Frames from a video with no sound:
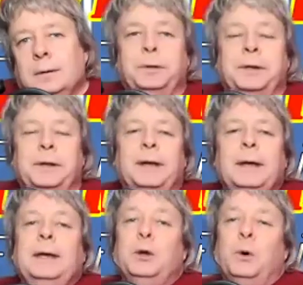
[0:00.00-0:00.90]
the day,
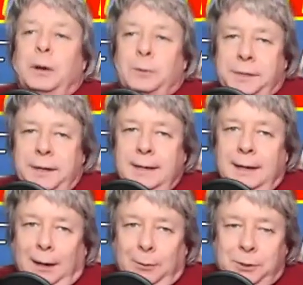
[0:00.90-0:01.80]
you know what I was
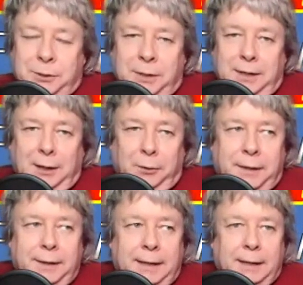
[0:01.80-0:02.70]
thinking? I was just sitting here
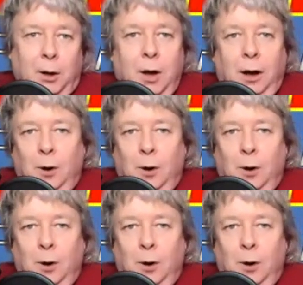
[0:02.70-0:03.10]
thinking,